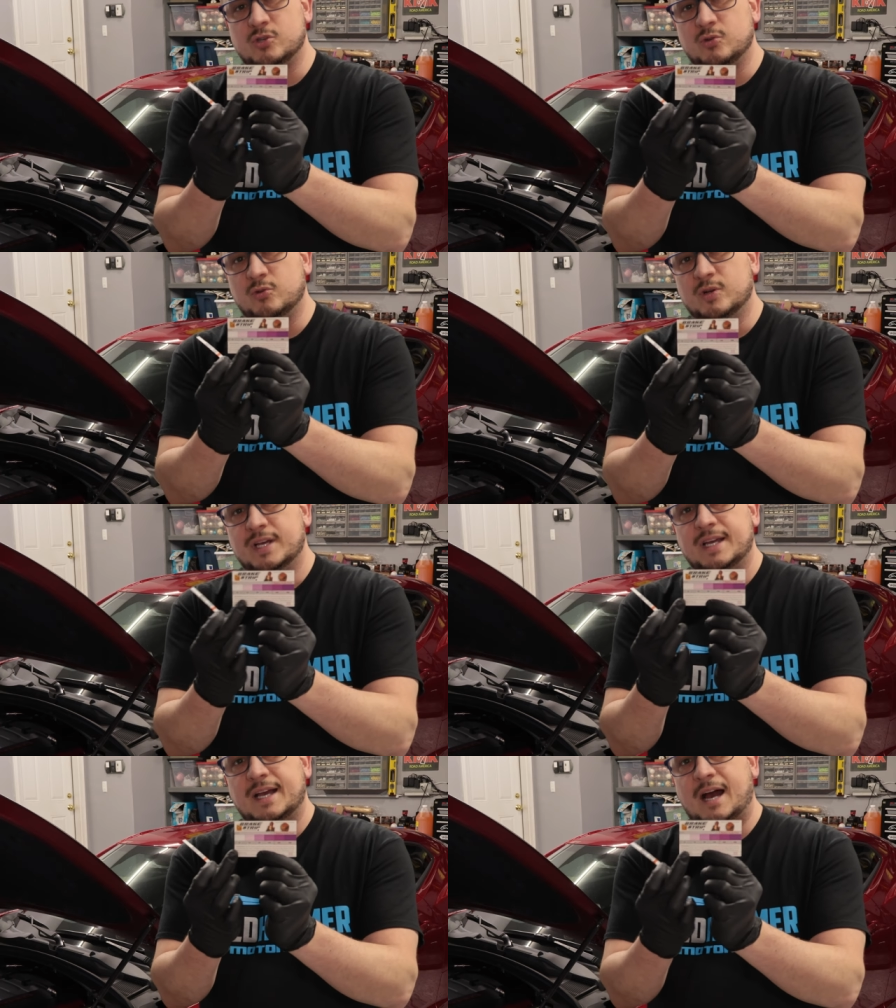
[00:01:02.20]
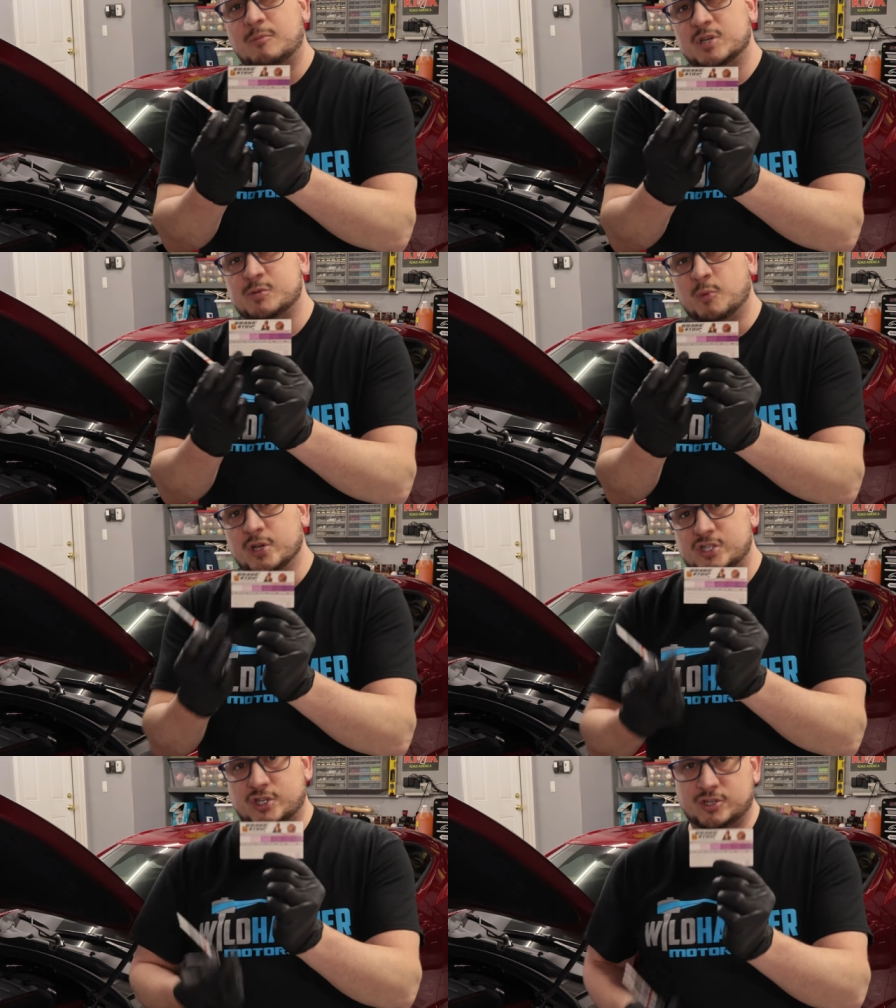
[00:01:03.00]
you how much
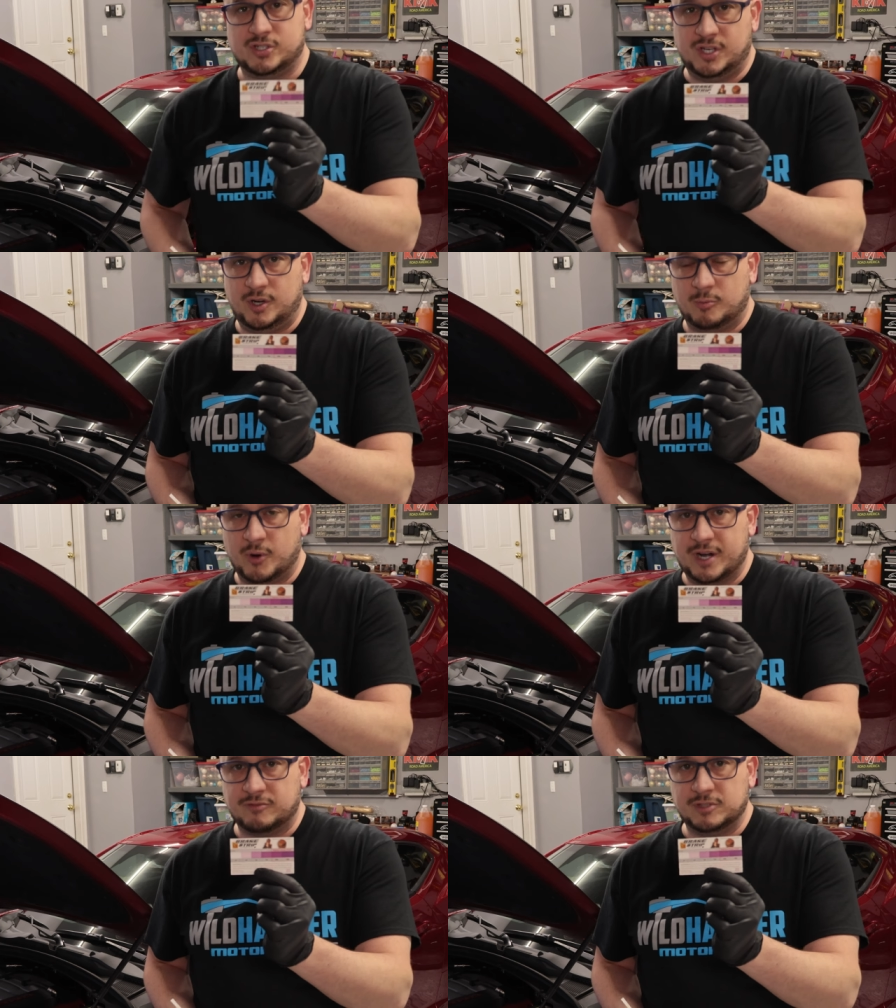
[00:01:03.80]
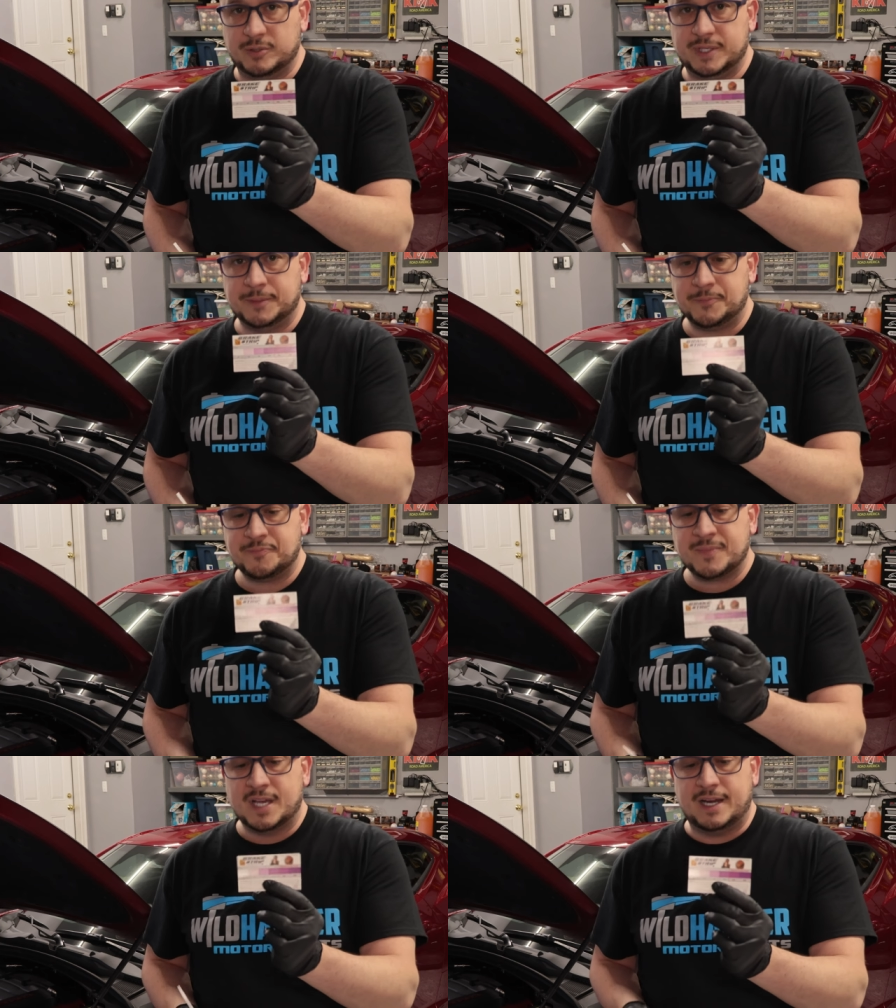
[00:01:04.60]
moisture is in your brake fluid.
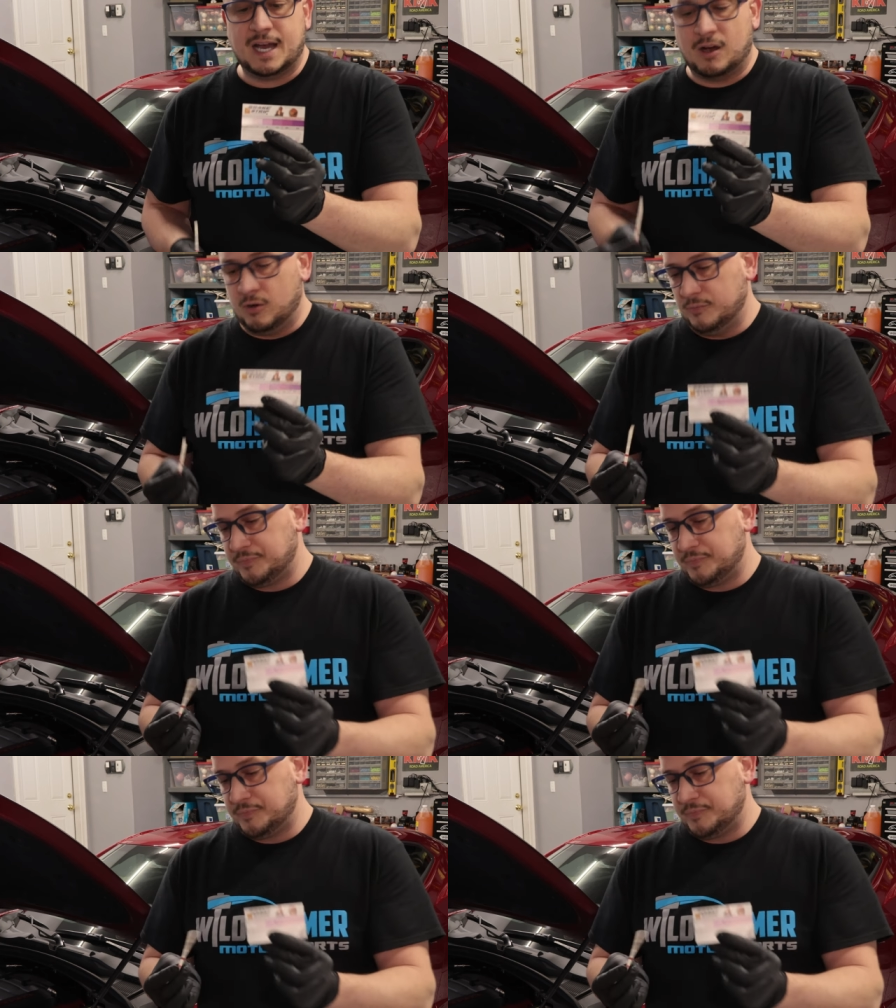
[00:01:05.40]
Now,